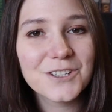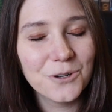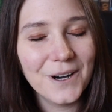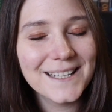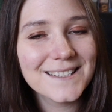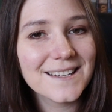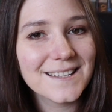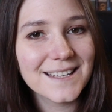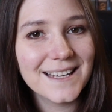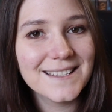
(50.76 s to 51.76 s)
The short answer
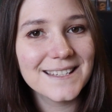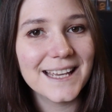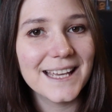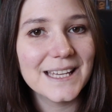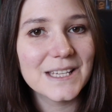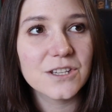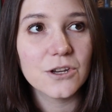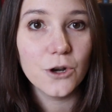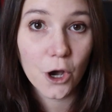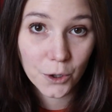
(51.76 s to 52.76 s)
to this is
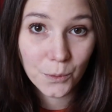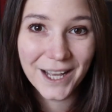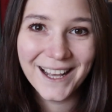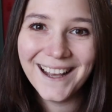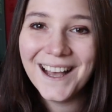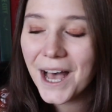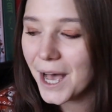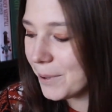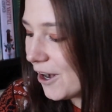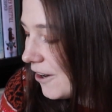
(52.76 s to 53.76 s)
no.
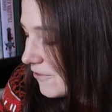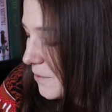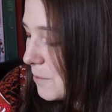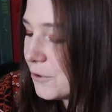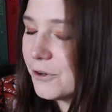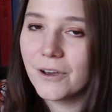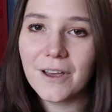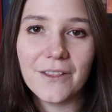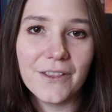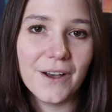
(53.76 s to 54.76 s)
Apart from the
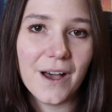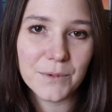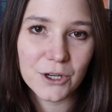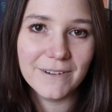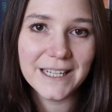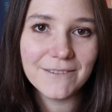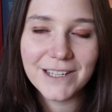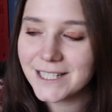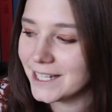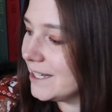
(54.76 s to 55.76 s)
book that I'm currently
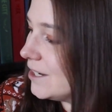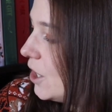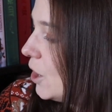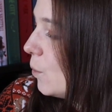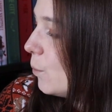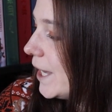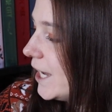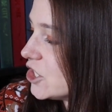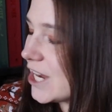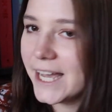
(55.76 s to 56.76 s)
reading,
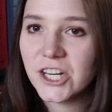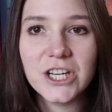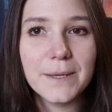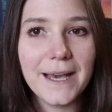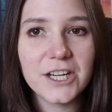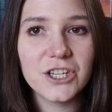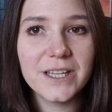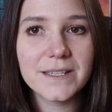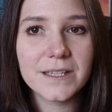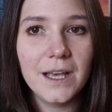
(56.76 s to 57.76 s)
which actually
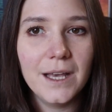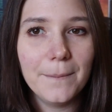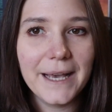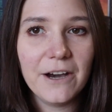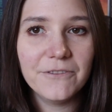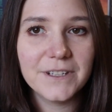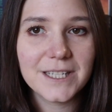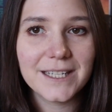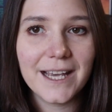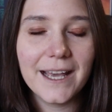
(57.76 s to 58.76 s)
matches my outfit
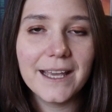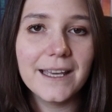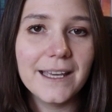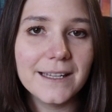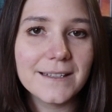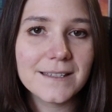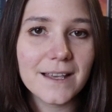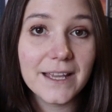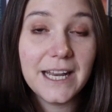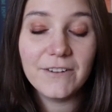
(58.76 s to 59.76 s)
today, it's
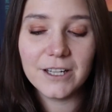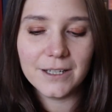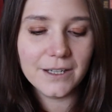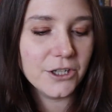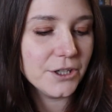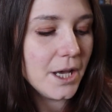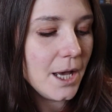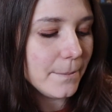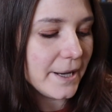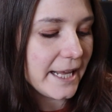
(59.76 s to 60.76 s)
They Never Learn
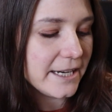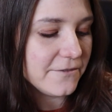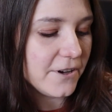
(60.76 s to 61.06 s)
by Lane